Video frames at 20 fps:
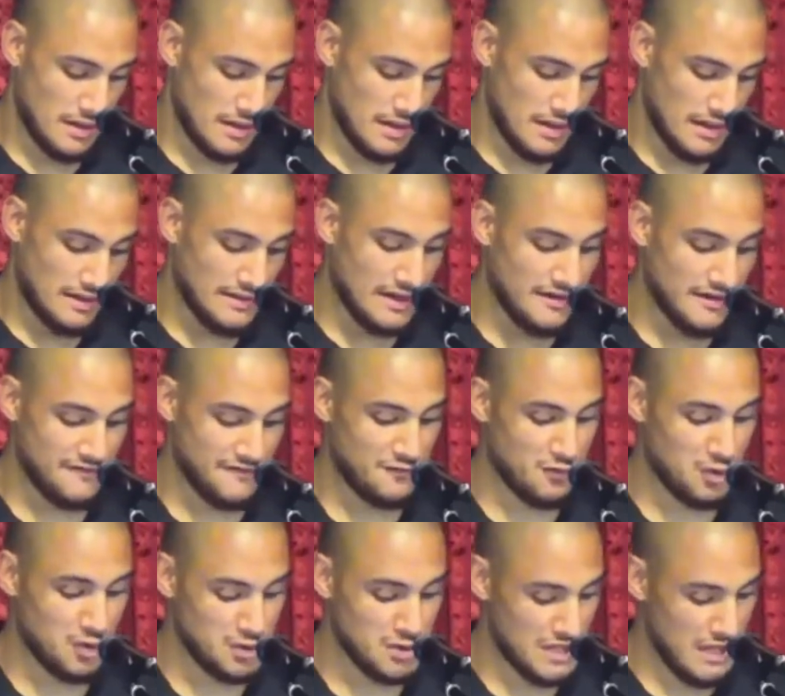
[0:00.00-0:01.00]
And now, if everyone
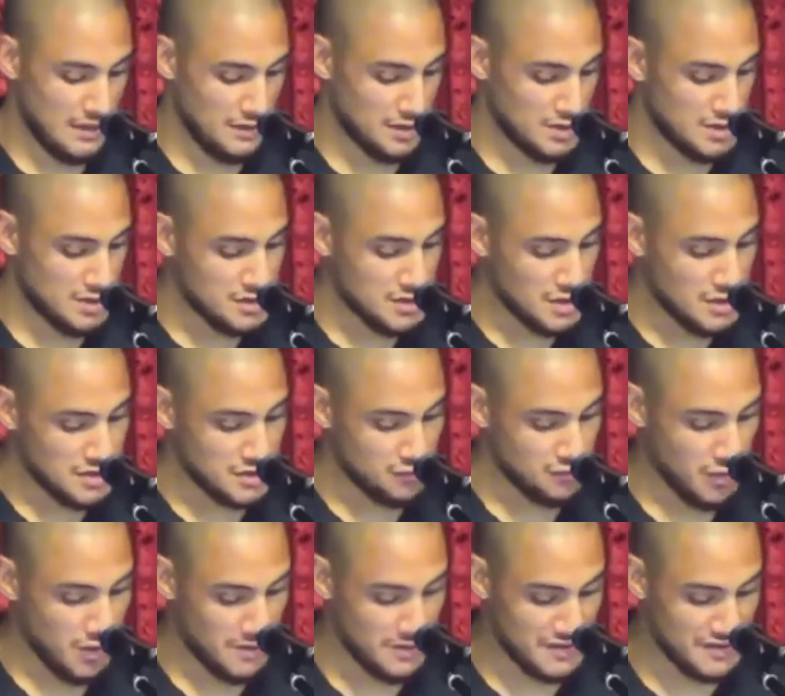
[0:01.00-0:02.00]
could turn to Romans